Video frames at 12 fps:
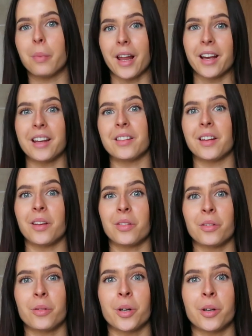play in the
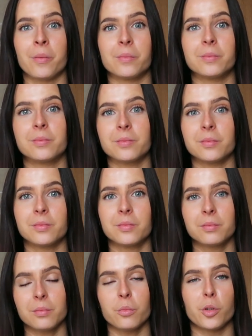other room,
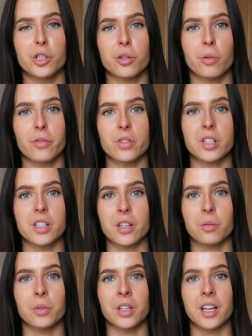which you obviously
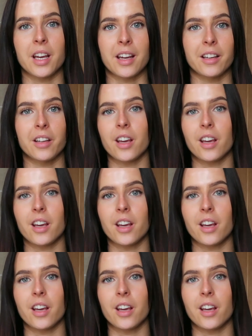don't want to hear.